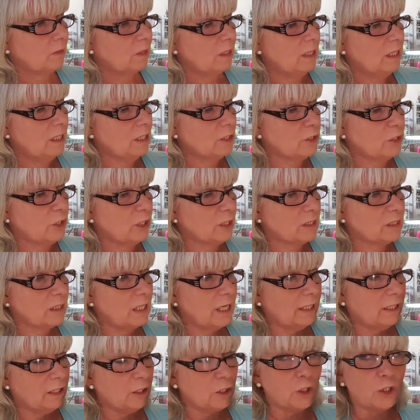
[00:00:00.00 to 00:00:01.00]
is just
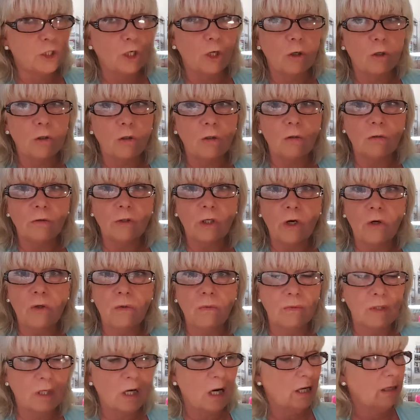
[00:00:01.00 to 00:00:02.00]
like a journal
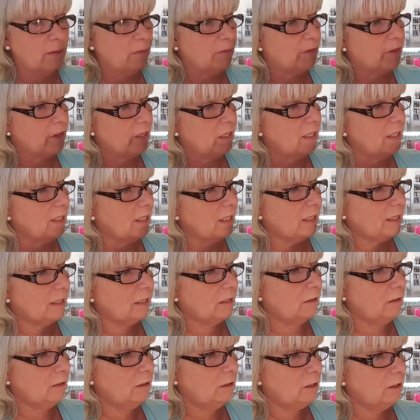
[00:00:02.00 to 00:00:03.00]
note type thing. I
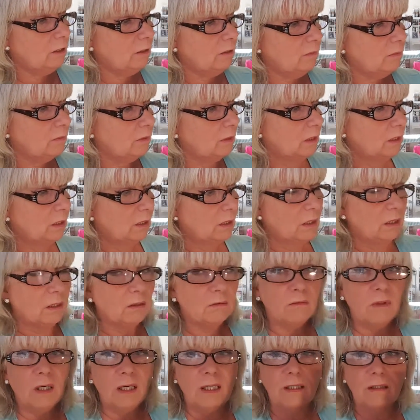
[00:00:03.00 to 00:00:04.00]
can, you know,
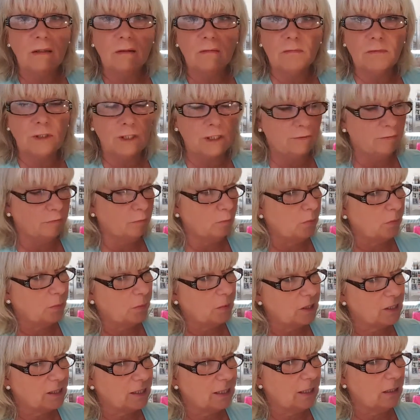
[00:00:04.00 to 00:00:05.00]
write different, when
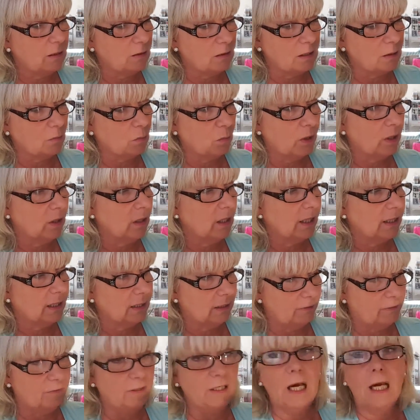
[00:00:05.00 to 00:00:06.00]
we're sitting somewhere like
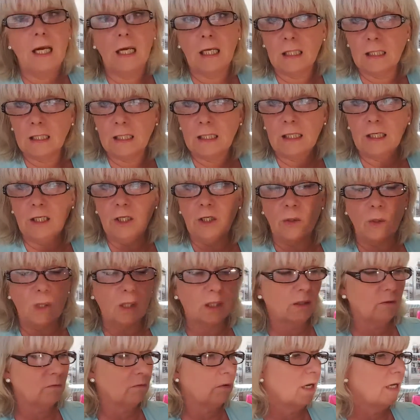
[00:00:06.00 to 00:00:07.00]
at the VA clinic, you know, I
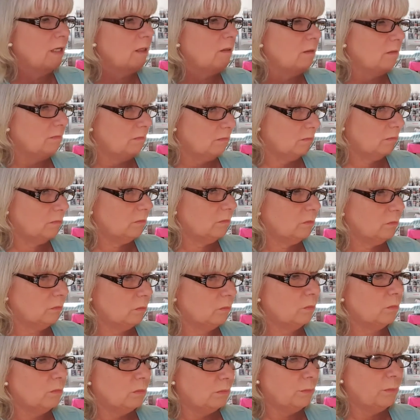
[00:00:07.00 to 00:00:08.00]
can write,
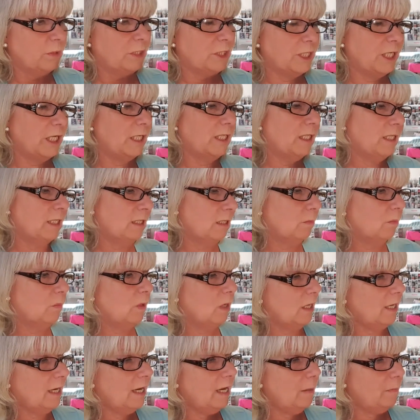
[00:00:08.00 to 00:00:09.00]
we checked in and
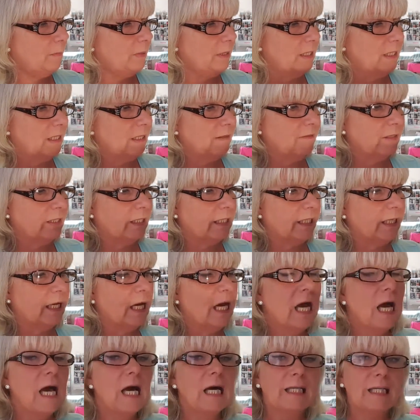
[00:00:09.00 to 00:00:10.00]
what happened and everything.
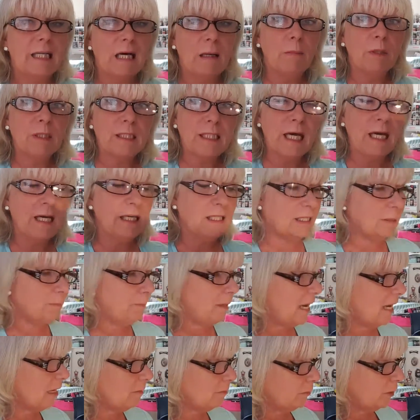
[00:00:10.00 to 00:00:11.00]
Now I'm going to take the
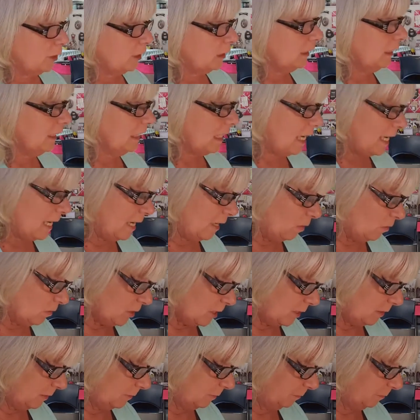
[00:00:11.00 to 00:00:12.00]
back booklet out